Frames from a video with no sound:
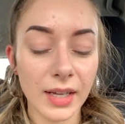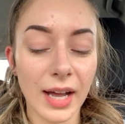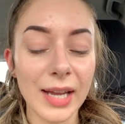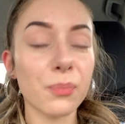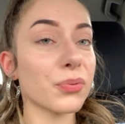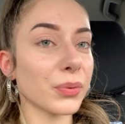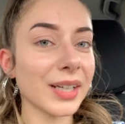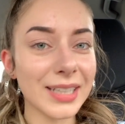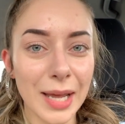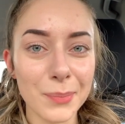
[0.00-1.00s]
I
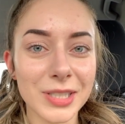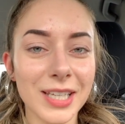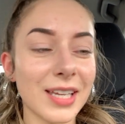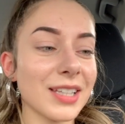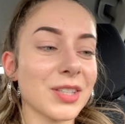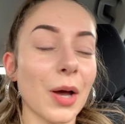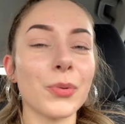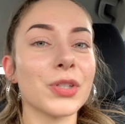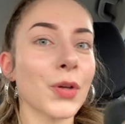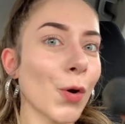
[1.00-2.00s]
pre-damped it so I
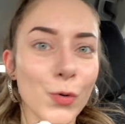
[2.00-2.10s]
was